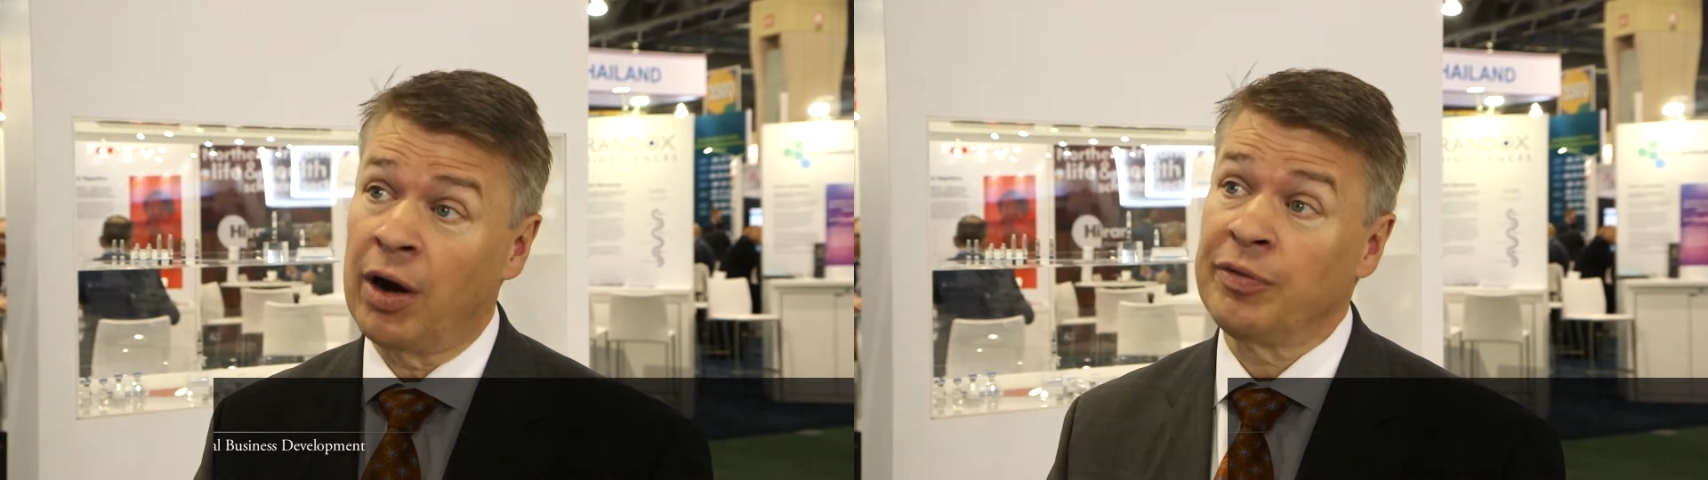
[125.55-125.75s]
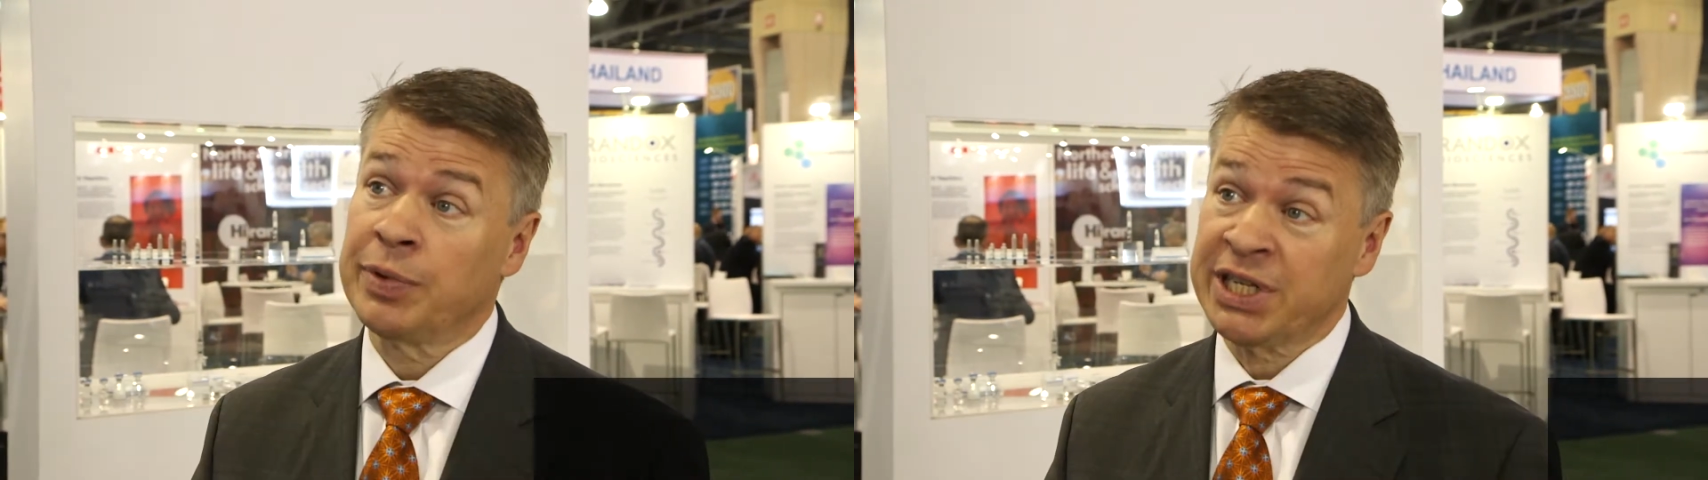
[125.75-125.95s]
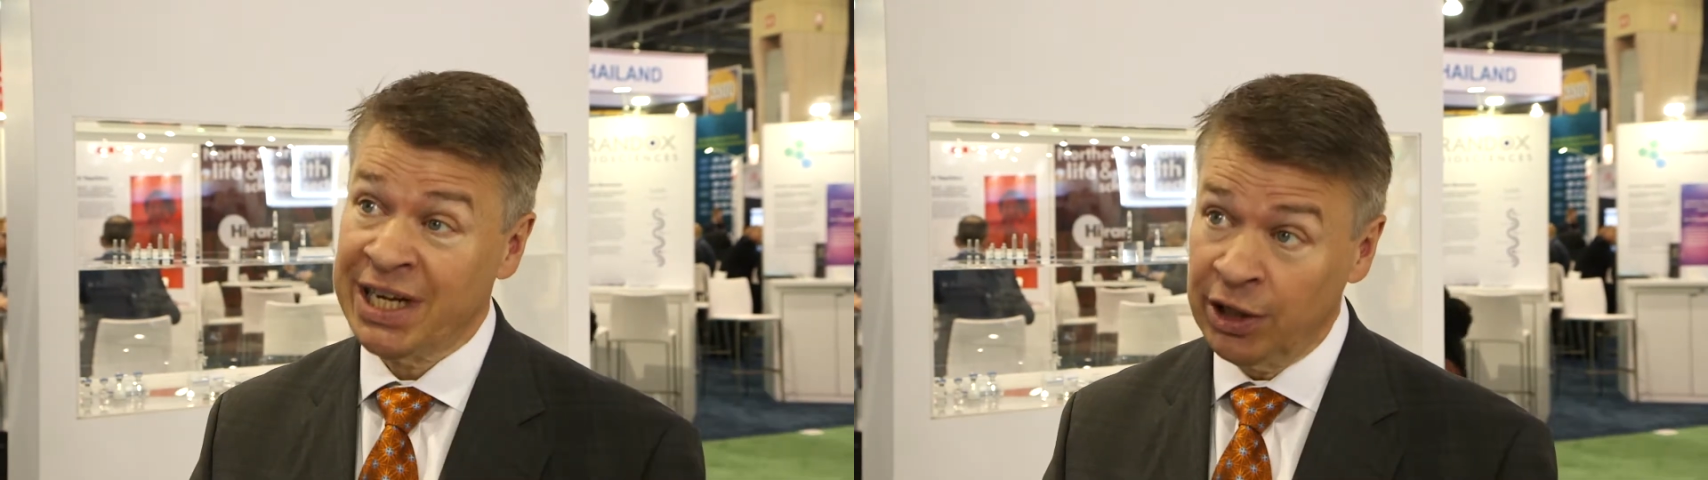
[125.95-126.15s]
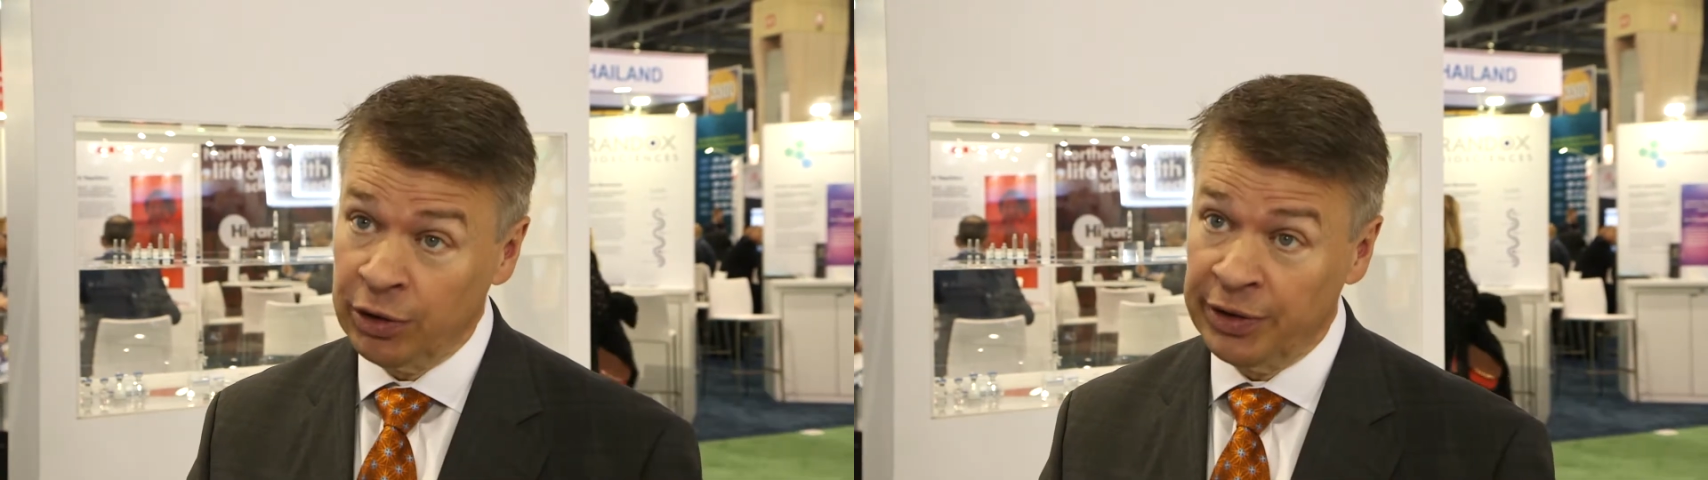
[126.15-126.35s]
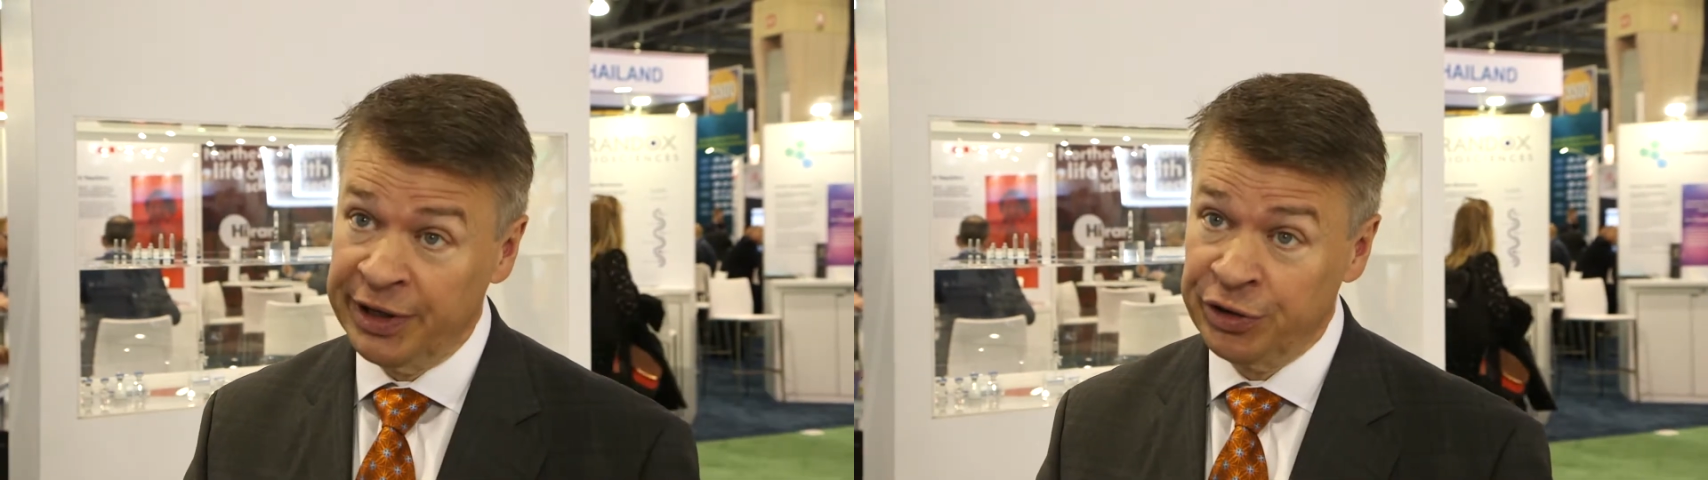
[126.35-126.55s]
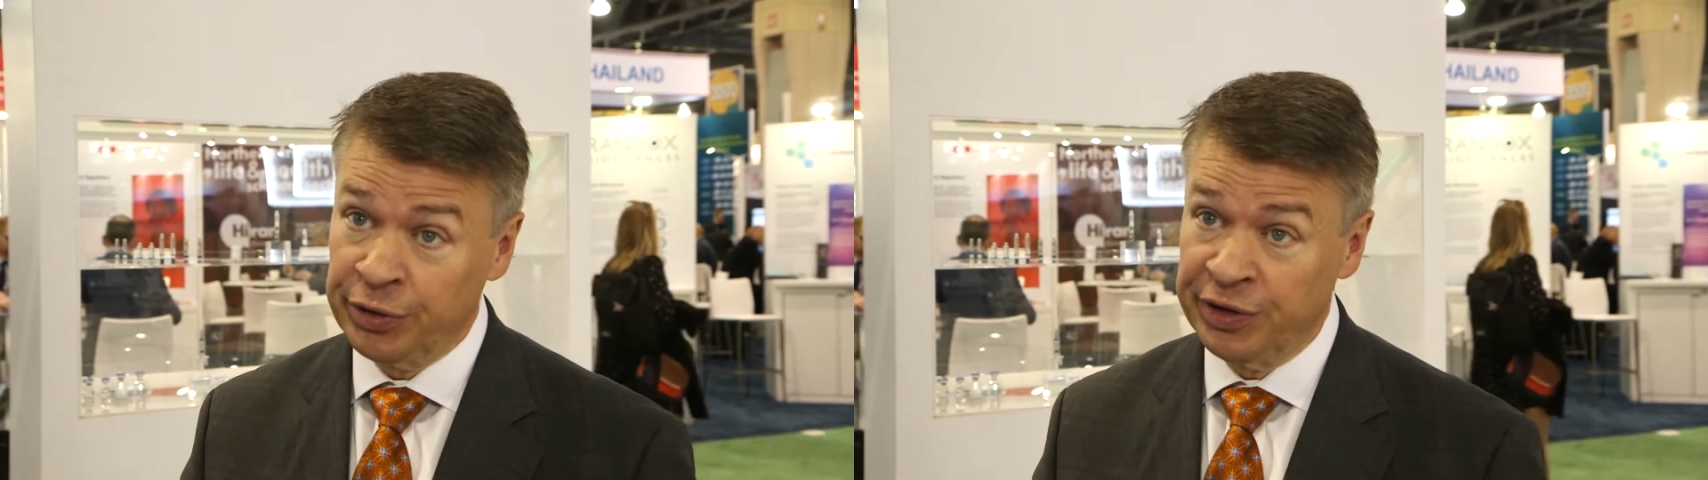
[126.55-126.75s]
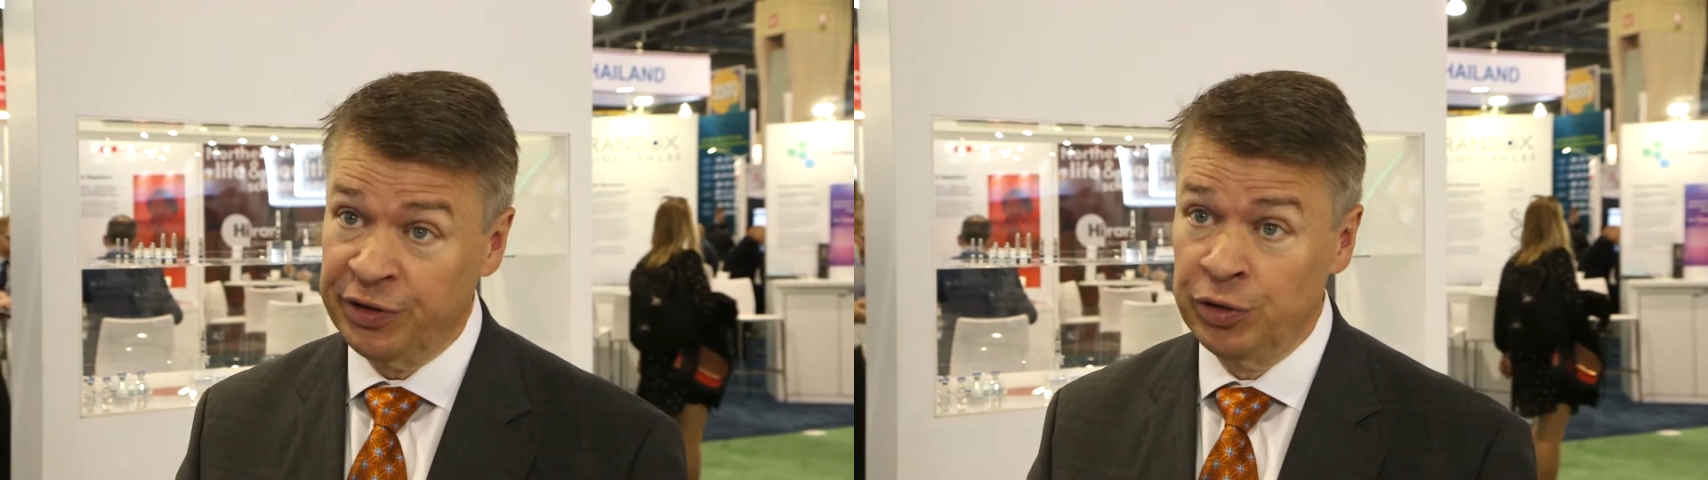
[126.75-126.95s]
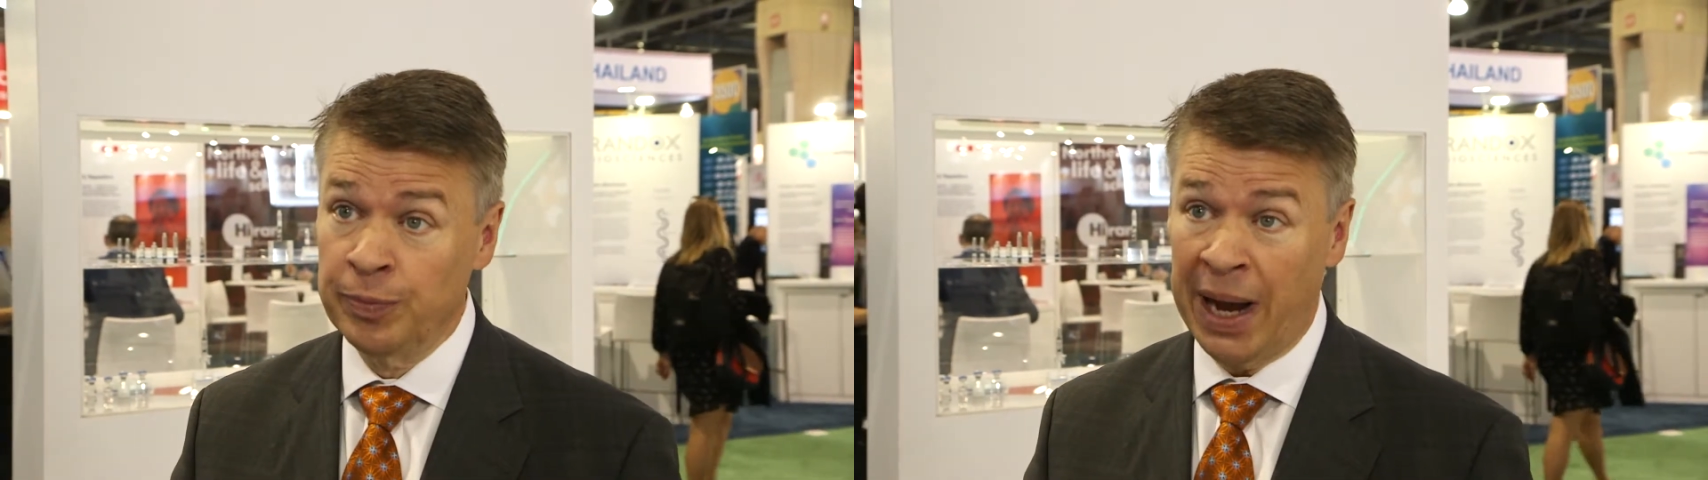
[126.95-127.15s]
of particular
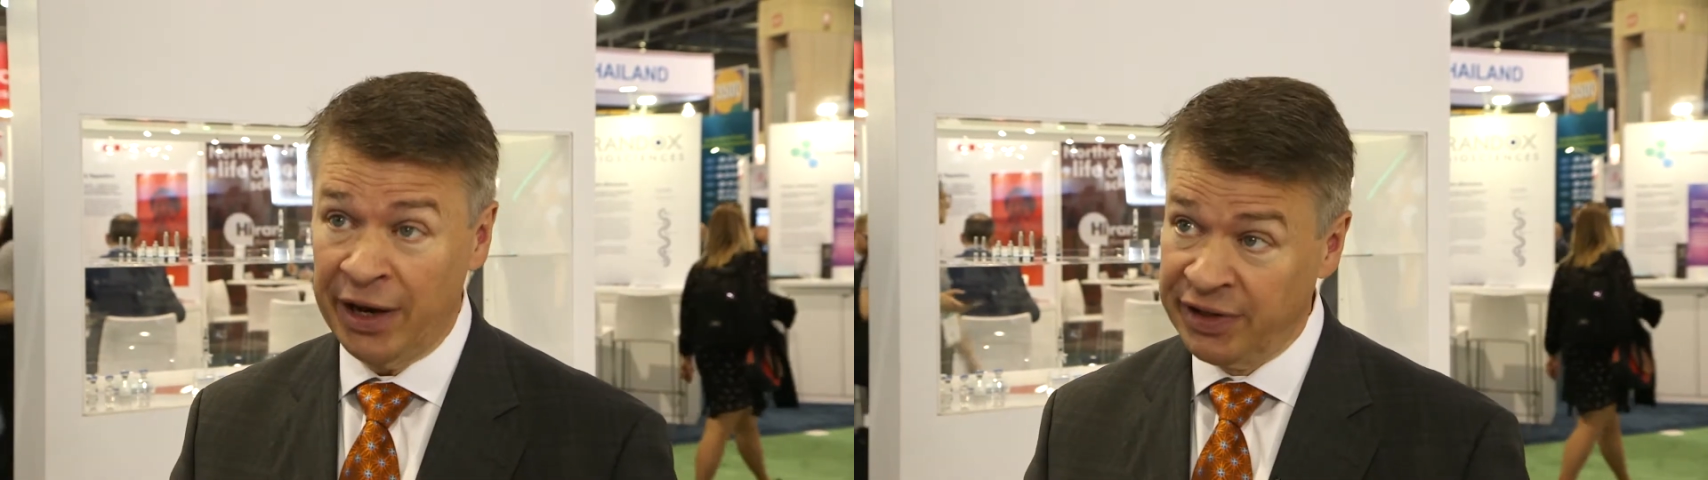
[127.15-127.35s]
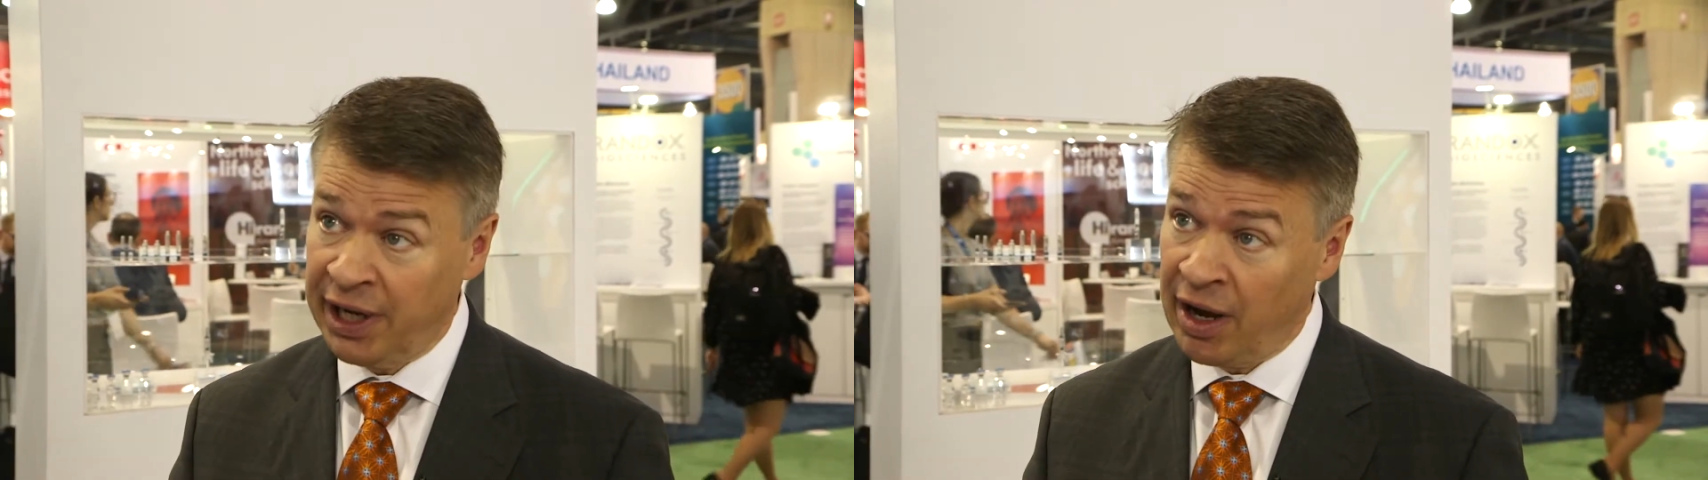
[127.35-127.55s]
interest to biotech